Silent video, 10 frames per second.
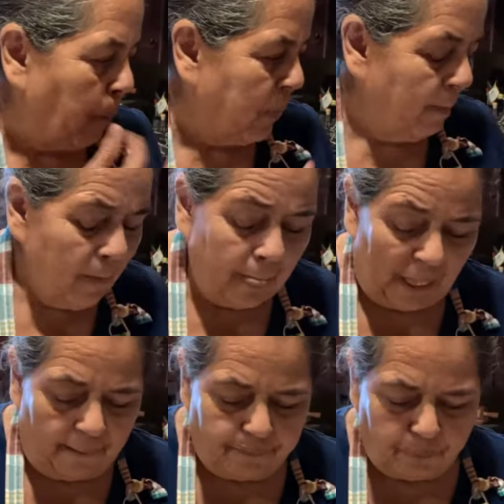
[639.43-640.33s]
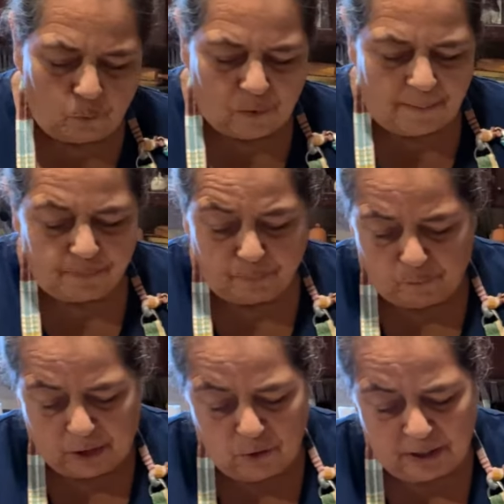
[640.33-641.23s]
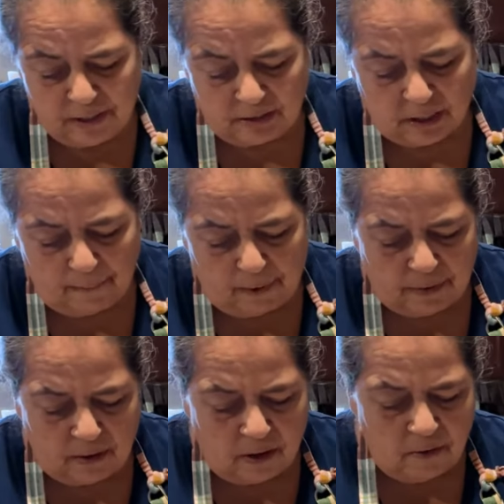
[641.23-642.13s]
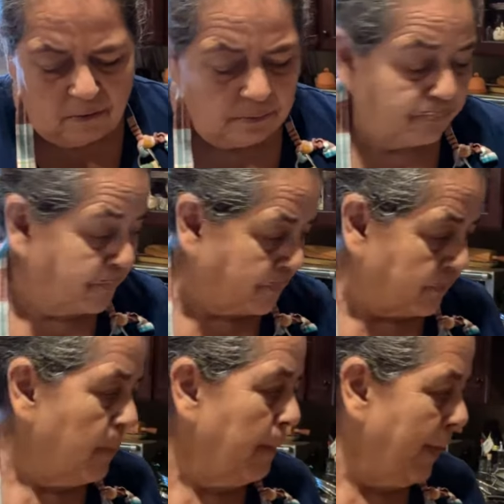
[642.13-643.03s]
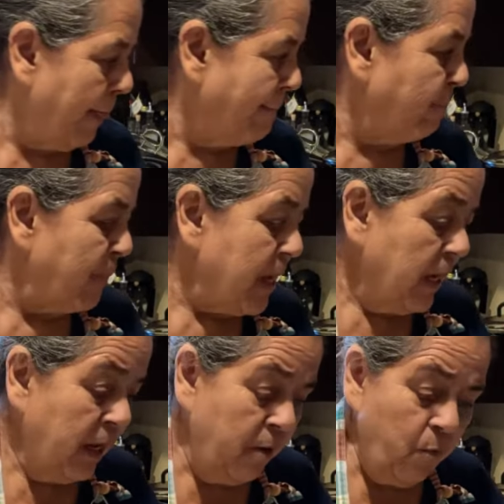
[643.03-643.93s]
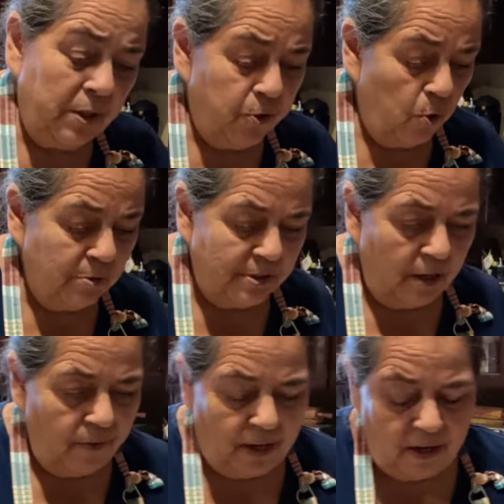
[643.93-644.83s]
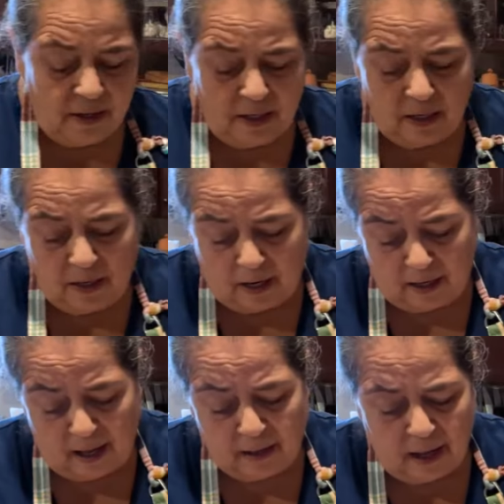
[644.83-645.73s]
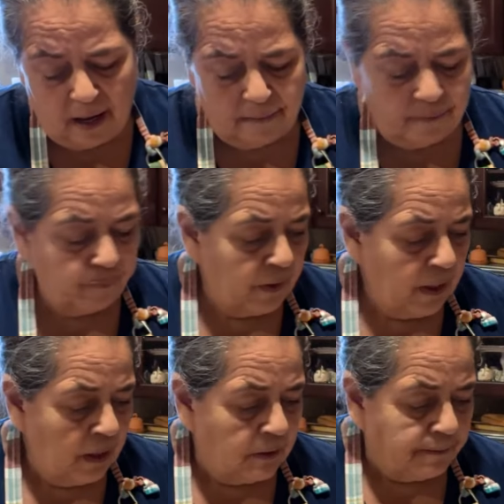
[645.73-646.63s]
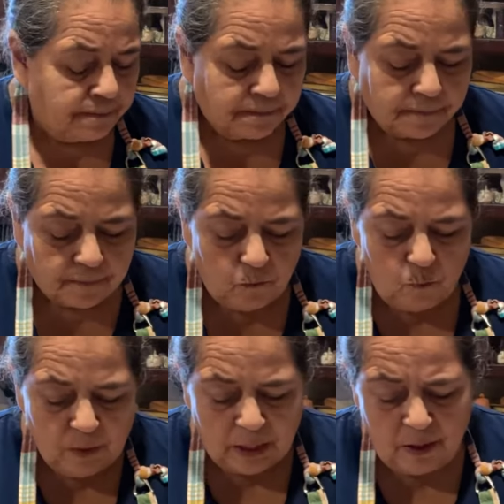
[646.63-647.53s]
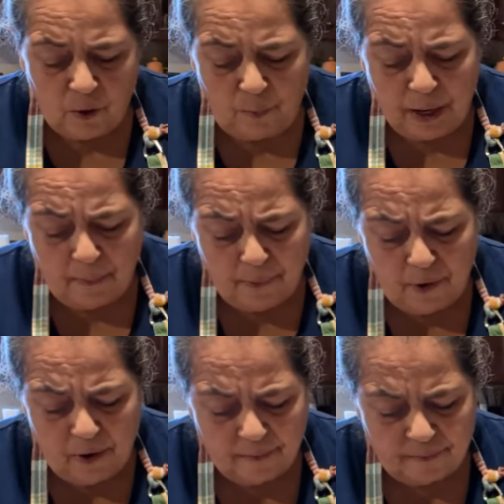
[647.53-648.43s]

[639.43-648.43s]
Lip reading: You can taste that poblano. And it really tones down that heat. I like that. A little pepper.